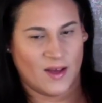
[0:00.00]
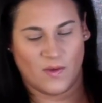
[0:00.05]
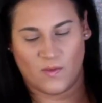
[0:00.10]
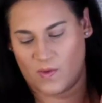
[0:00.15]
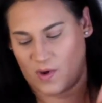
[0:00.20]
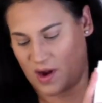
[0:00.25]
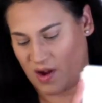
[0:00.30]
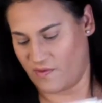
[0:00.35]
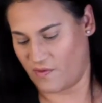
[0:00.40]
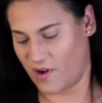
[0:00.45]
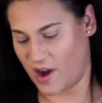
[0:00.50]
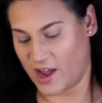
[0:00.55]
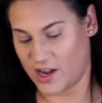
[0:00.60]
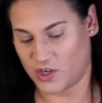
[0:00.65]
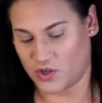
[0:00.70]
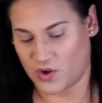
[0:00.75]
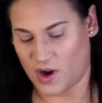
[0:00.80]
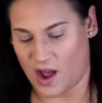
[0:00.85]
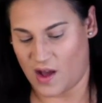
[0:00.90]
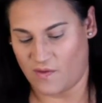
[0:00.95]
whenever I
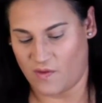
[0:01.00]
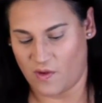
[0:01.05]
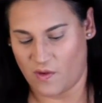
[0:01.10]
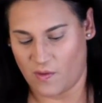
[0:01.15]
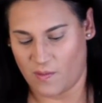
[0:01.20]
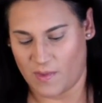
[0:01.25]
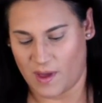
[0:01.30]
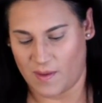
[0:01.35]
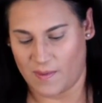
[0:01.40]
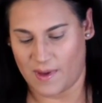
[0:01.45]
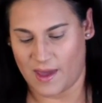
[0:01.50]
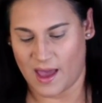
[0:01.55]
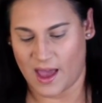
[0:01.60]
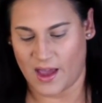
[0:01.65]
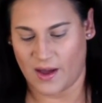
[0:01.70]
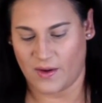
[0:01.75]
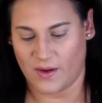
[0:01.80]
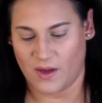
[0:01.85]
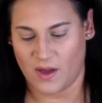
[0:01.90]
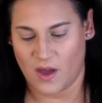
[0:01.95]
travel, maybe
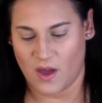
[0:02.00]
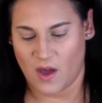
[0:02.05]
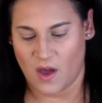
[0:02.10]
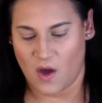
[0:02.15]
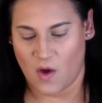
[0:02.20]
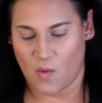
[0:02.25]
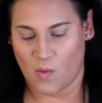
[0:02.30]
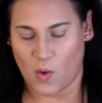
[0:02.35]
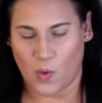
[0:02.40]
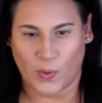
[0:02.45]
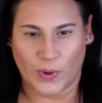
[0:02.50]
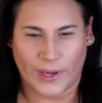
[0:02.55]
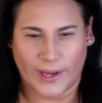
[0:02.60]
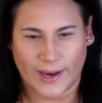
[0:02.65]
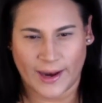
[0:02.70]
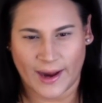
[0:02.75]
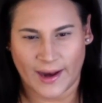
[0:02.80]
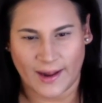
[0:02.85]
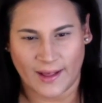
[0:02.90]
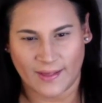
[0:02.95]
I won't
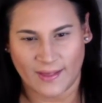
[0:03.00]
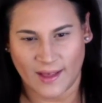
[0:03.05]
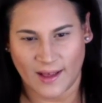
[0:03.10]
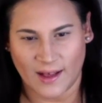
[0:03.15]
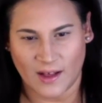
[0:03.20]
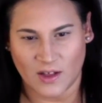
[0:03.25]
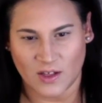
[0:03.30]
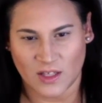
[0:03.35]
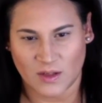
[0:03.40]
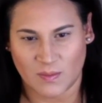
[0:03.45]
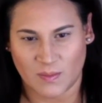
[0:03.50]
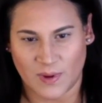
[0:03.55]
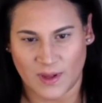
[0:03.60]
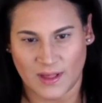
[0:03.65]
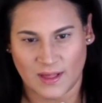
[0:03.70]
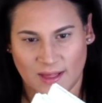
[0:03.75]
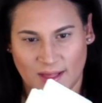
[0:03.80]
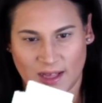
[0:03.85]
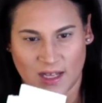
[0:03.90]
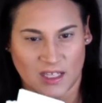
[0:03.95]
need anything else
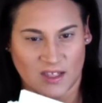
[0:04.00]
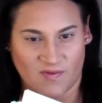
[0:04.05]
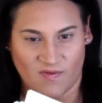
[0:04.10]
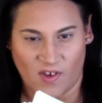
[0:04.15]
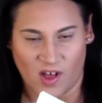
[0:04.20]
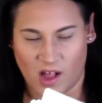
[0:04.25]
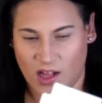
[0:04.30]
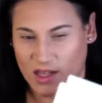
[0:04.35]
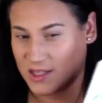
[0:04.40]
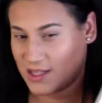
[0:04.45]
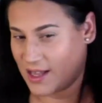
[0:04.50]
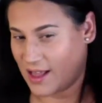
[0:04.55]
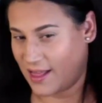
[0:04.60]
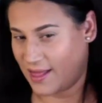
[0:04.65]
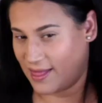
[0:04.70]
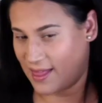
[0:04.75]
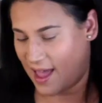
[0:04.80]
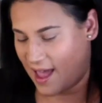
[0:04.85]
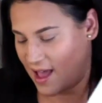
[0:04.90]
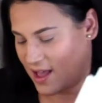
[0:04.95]
but this Vault and
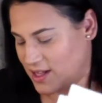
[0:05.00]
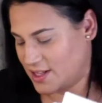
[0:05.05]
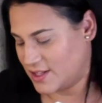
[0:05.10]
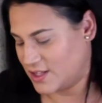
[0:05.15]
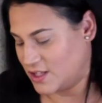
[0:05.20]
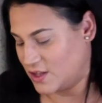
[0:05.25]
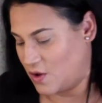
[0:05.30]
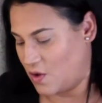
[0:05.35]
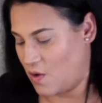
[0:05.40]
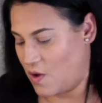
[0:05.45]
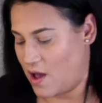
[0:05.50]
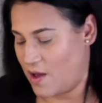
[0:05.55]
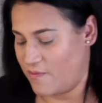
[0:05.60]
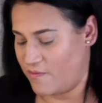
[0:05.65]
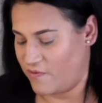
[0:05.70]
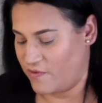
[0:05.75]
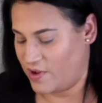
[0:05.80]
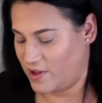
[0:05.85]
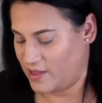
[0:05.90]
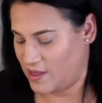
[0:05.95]
that. So
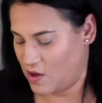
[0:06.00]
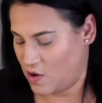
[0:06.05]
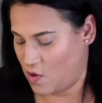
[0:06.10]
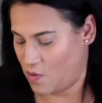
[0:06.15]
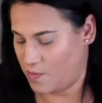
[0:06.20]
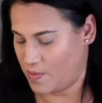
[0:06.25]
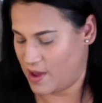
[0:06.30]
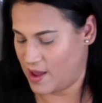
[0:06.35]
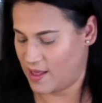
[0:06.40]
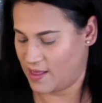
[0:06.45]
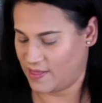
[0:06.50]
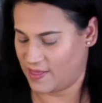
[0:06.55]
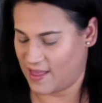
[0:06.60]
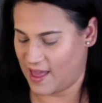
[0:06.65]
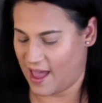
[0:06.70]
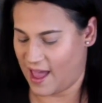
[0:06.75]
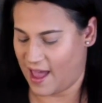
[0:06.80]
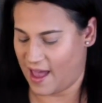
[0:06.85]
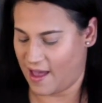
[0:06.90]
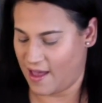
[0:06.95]
I'm really hoping
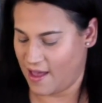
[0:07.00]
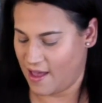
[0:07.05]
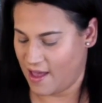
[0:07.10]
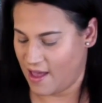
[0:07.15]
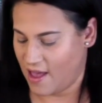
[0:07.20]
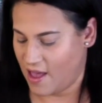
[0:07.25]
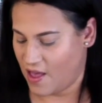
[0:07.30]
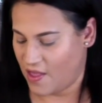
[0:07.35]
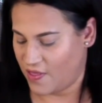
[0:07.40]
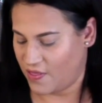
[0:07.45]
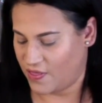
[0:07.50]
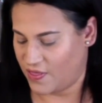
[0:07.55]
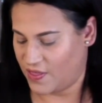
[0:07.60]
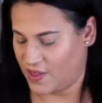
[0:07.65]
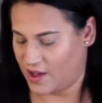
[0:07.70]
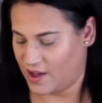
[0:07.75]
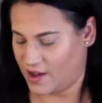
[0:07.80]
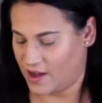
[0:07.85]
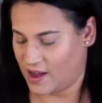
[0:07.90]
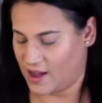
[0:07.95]
that
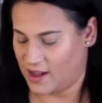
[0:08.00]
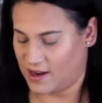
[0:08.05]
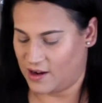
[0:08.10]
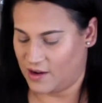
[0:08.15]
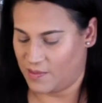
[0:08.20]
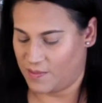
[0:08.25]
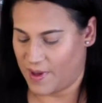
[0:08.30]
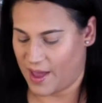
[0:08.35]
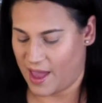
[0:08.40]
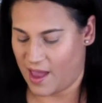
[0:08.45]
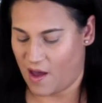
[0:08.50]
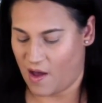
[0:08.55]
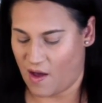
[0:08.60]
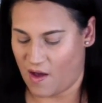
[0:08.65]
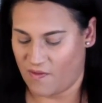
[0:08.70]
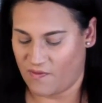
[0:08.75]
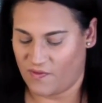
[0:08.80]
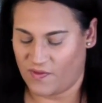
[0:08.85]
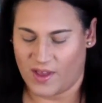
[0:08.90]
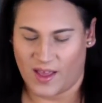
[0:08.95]
the color
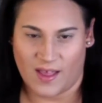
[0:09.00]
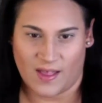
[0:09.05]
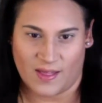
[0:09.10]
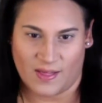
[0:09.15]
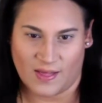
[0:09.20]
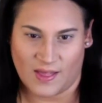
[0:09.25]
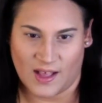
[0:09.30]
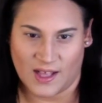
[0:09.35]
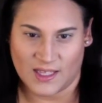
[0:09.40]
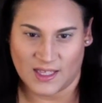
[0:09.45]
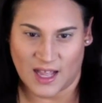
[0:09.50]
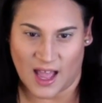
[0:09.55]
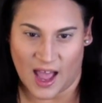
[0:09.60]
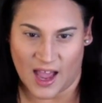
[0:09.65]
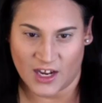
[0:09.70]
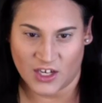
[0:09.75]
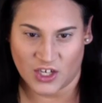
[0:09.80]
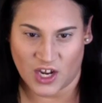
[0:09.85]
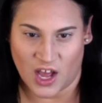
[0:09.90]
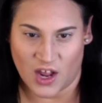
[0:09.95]
payoff in these
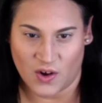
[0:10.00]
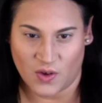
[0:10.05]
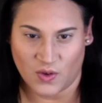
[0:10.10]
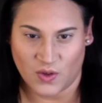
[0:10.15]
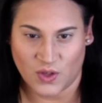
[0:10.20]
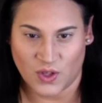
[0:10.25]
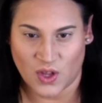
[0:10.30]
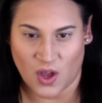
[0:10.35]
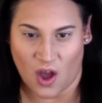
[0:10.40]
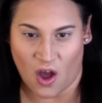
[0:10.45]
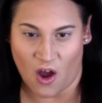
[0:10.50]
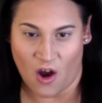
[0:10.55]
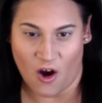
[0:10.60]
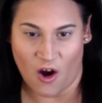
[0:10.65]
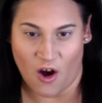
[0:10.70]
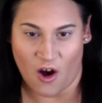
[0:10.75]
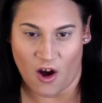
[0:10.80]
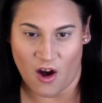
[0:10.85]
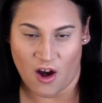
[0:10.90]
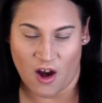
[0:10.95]
eyeshadows
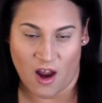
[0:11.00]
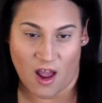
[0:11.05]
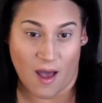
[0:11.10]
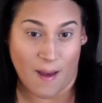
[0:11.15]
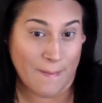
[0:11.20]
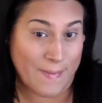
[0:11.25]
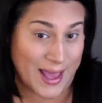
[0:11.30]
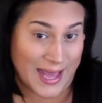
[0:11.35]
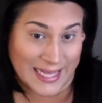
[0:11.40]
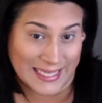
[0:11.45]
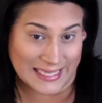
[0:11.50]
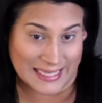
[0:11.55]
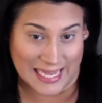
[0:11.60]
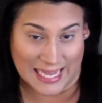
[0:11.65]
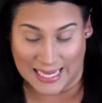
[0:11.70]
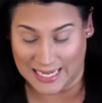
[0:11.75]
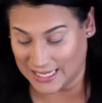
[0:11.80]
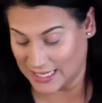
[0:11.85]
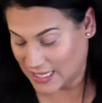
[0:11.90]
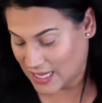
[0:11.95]
are
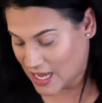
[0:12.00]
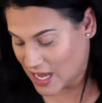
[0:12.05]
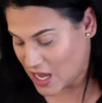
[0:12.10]
amazing.